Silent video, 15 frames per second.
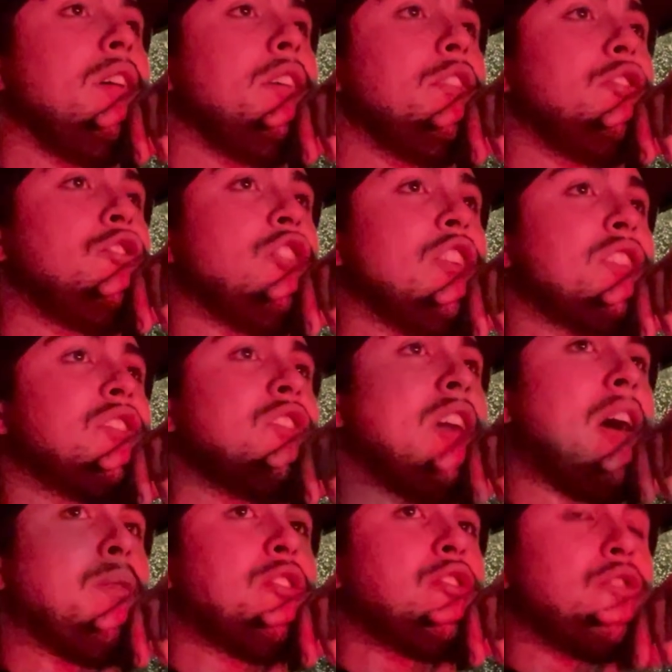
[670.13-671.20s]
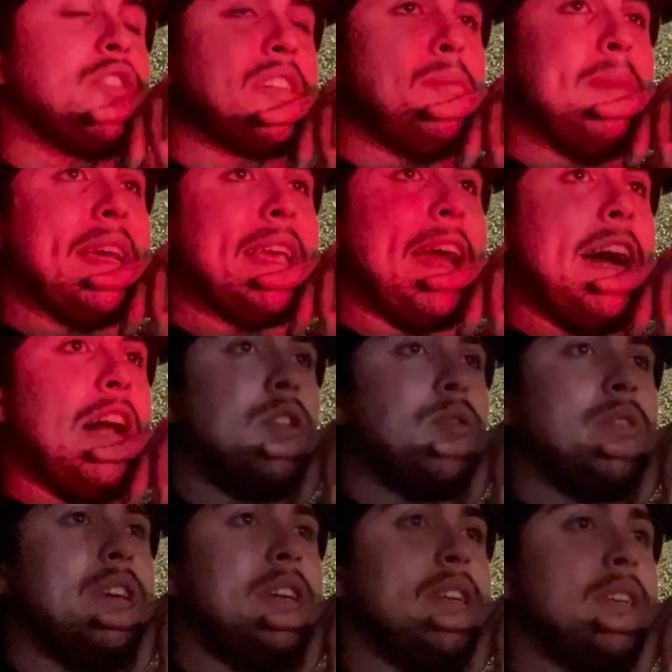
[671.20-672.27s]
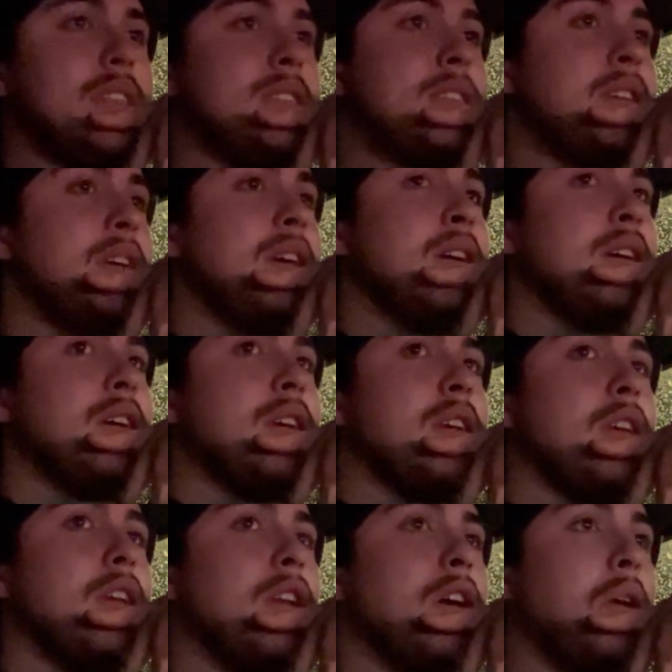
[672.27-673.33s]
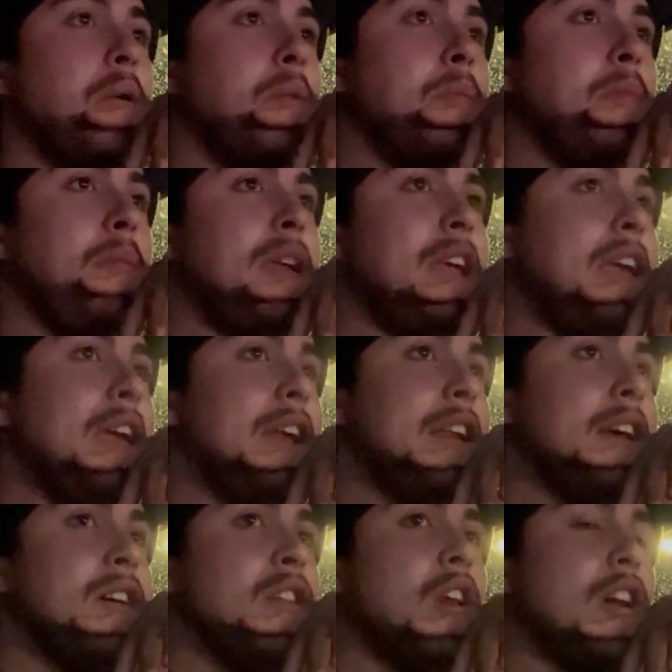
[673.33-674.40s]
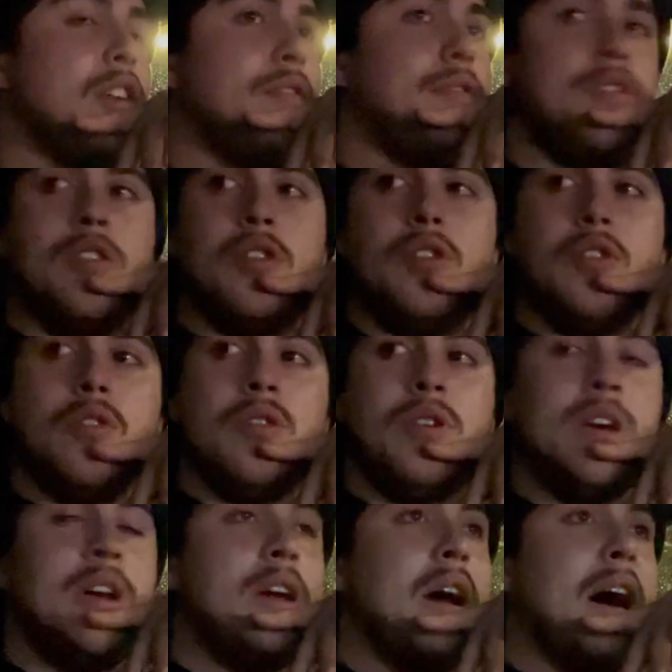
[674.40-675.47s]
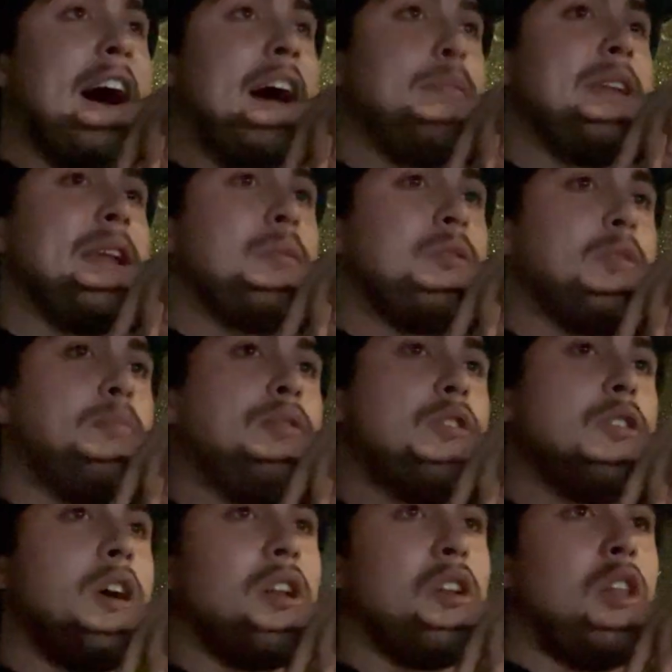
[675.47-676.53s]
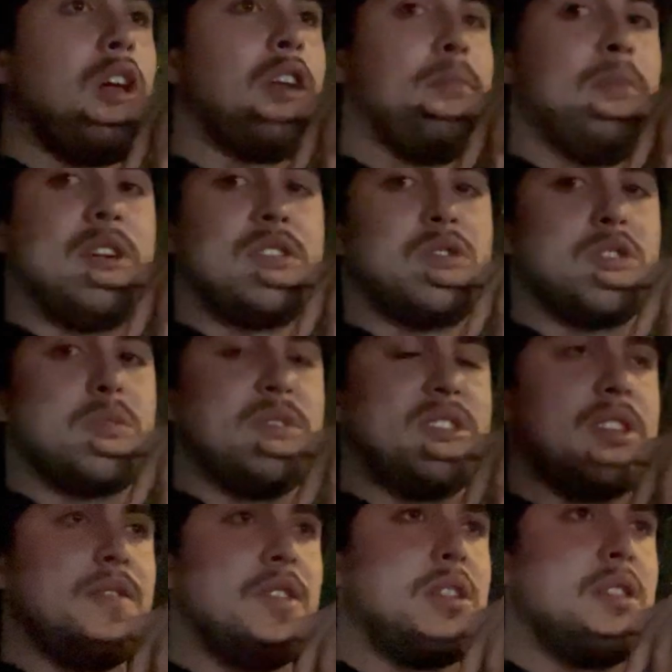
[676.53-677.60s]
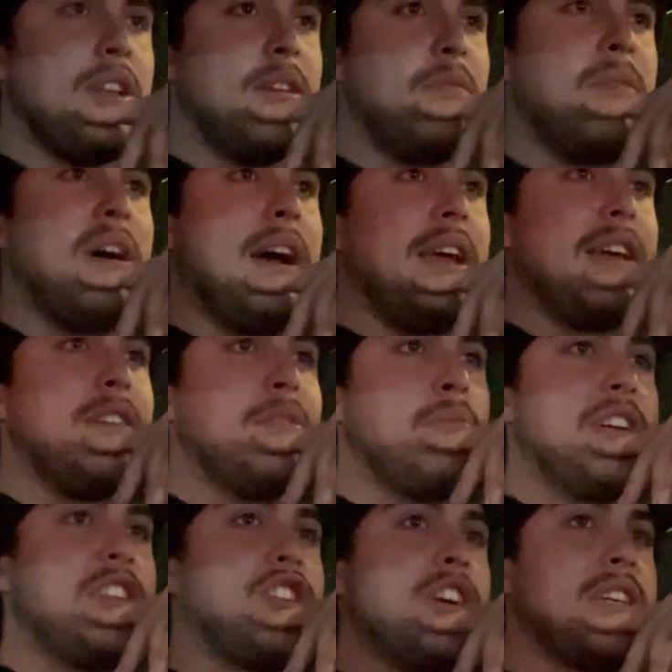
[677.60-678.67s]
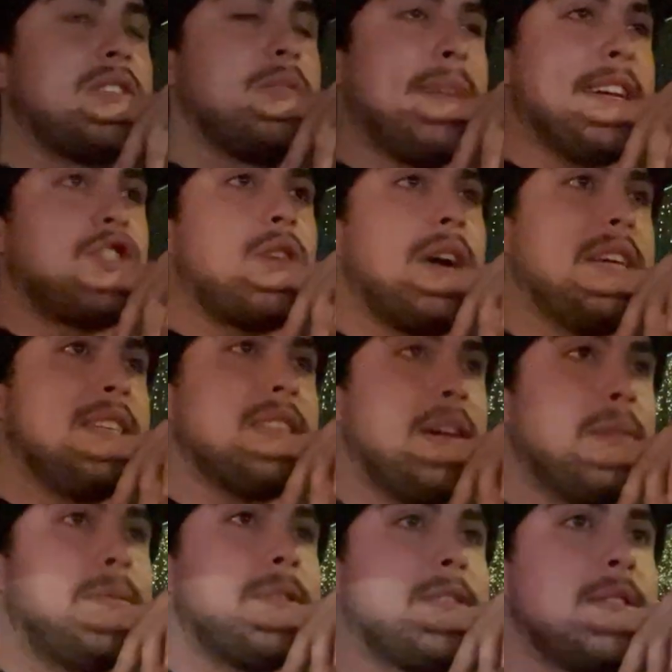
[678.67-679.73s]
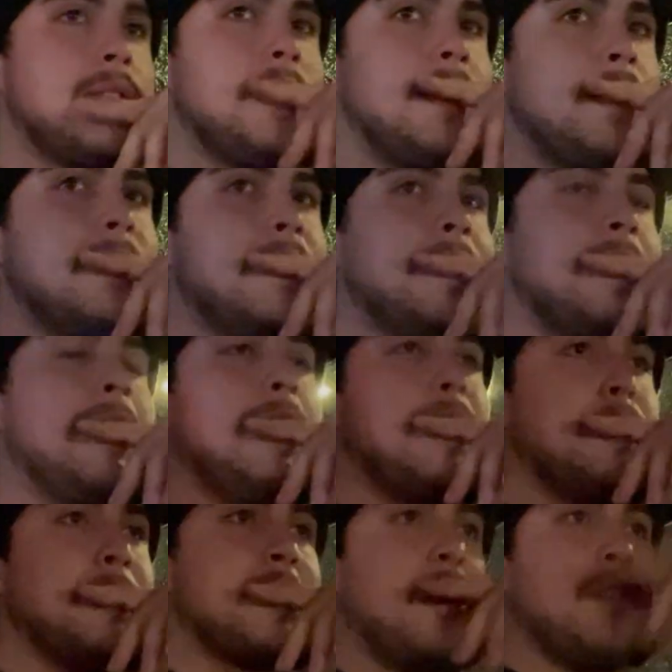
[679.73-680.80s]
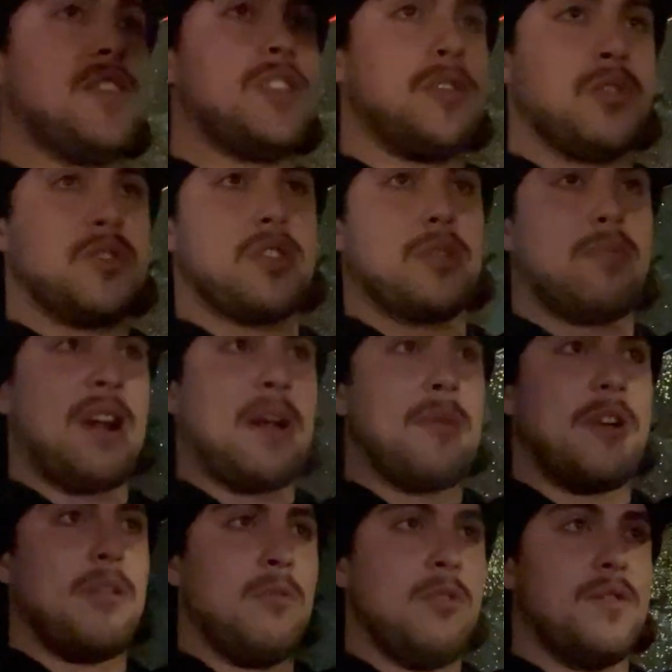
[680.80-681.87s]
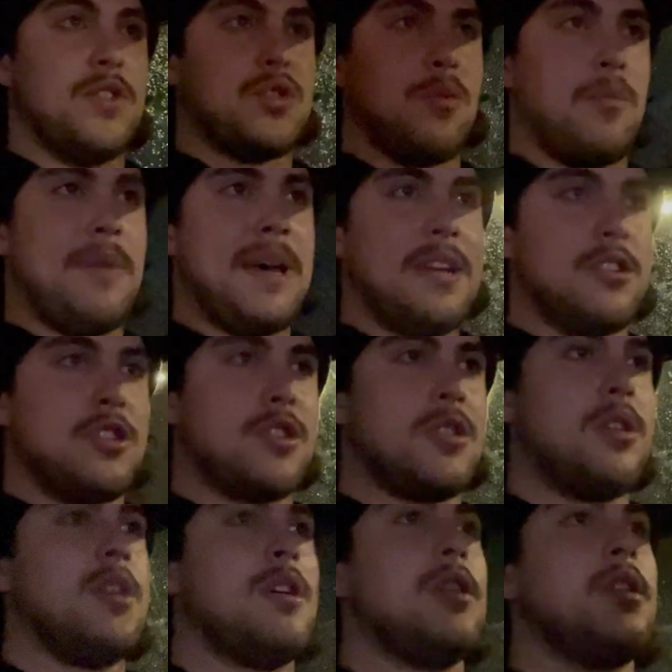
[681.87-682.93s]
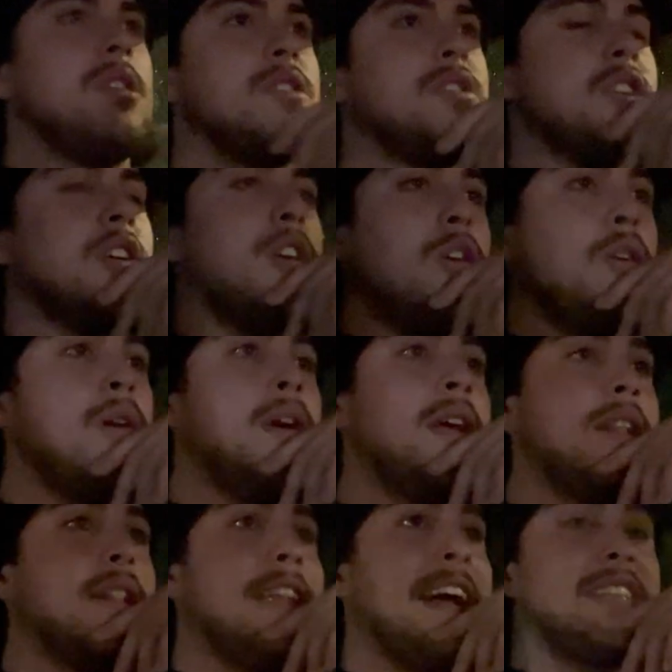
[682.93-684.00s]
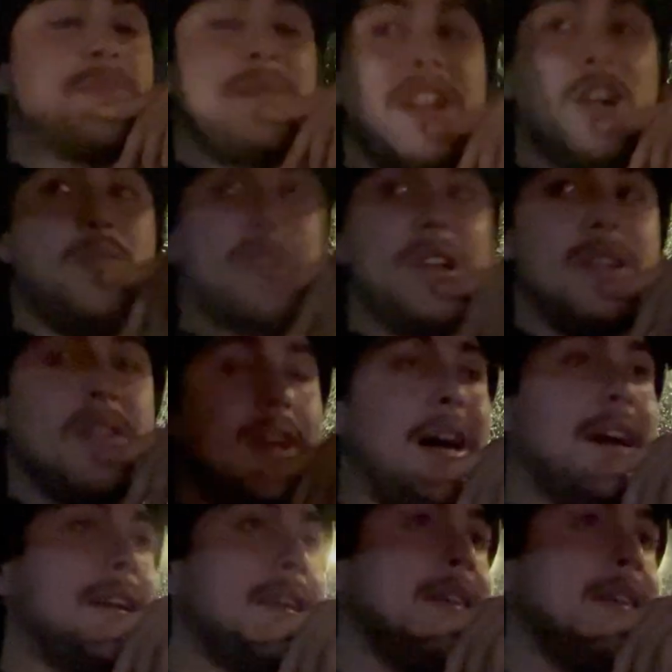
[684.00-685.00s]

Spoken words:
just not restricting my calories, you know, eating a lot of food. I've been able to put on a lot of muscle, specifically in my chest and my triceps, which obviously those are the primary movers for bench. So that's been helping a lot.